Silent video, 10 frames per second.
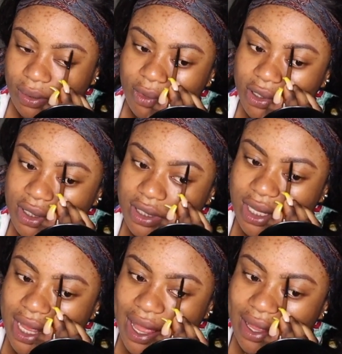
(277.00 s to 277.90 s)
But this
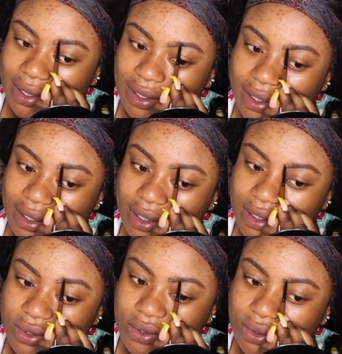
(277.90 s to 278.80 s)
guy
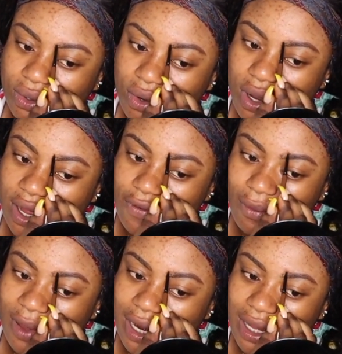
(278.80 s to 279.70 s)
is too local for
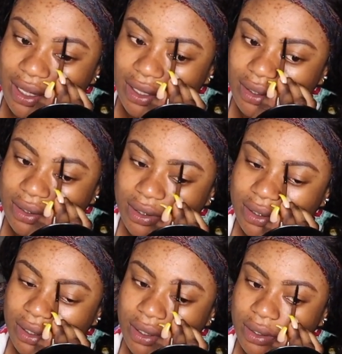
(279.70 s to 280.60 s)
my liking.
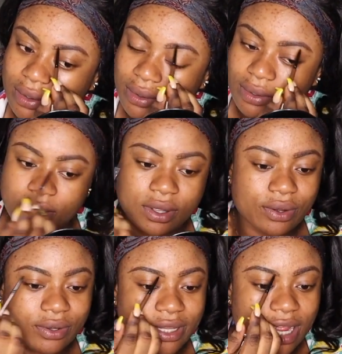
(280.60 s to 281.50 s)

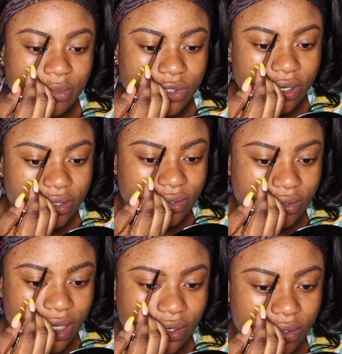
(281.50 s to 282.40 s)
But then I'm talking to
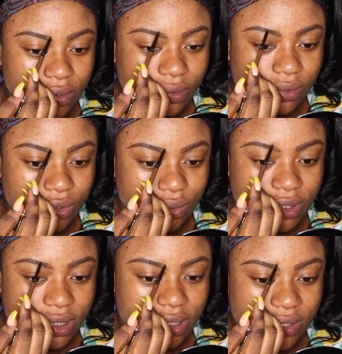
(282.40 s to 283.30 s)
you, I know you will
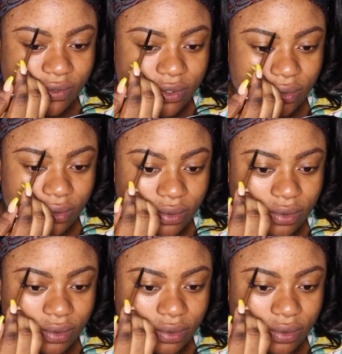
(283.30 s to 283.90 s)
see this video.